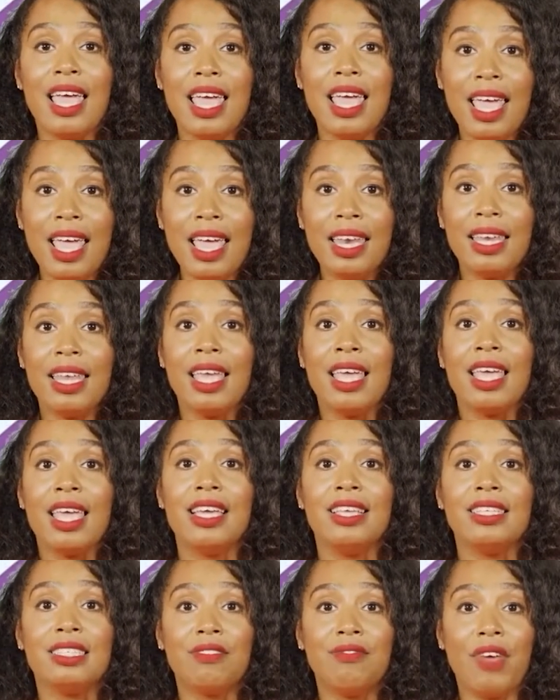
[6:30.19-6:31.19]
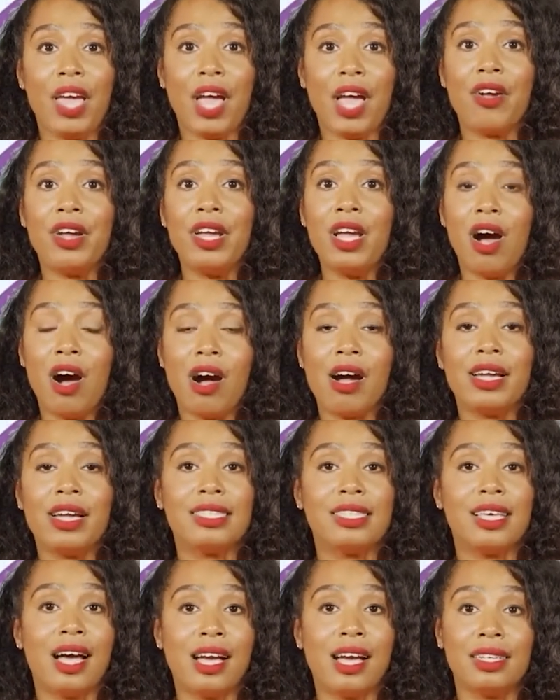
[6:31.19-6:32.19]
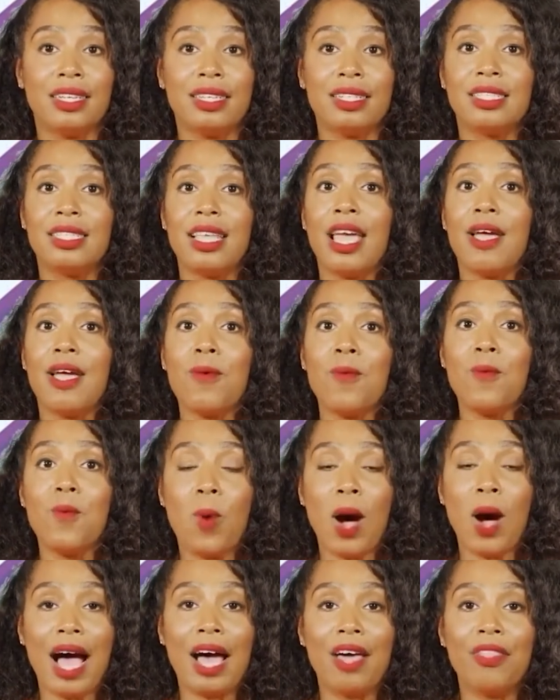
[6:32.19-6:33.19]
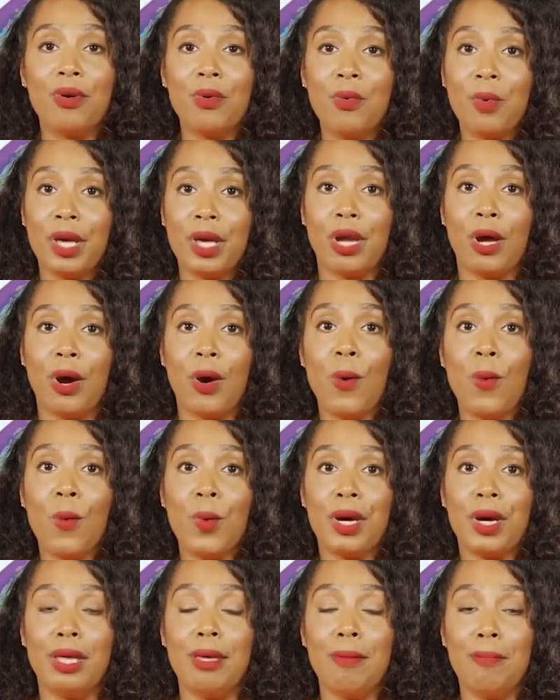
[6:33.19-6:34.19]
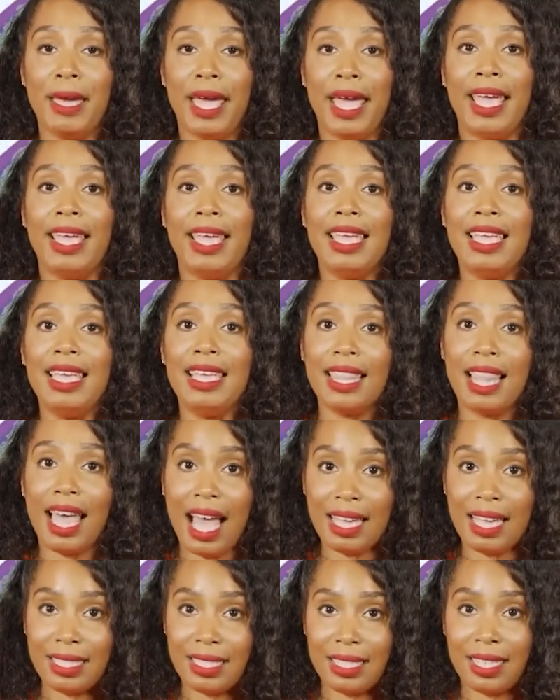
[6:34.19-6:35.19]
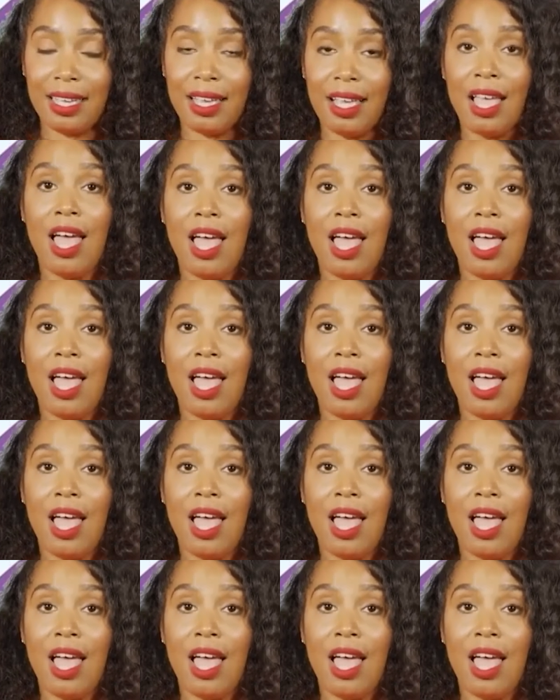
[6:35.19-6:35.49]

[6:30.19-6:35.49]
it is very hard to understand why the widow would obey Elisha.